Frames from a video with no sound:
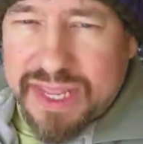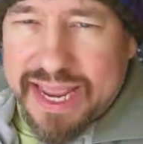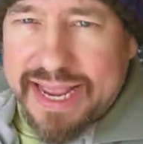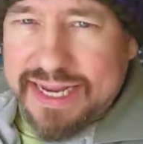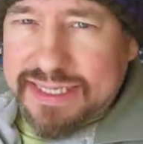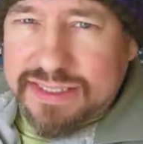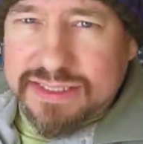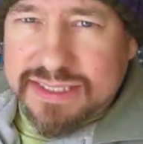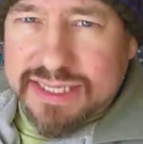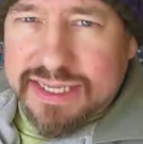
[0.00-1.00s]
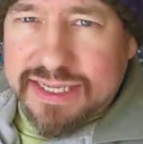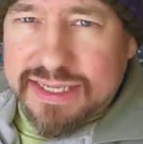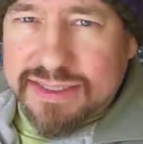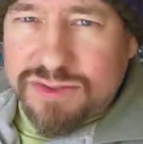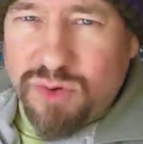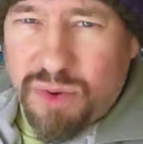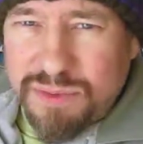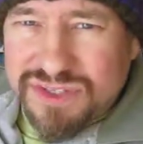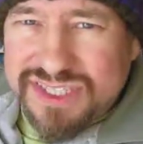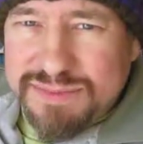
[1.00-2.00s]
and
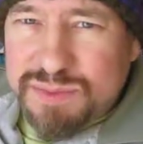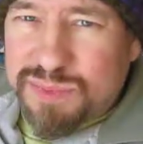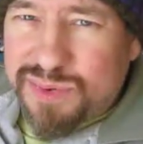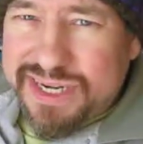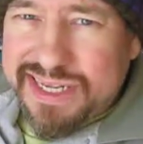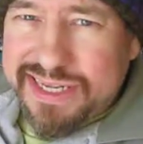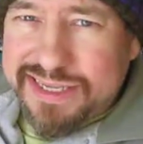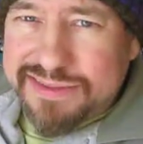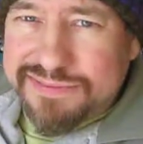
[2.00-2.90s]
normal seems pretty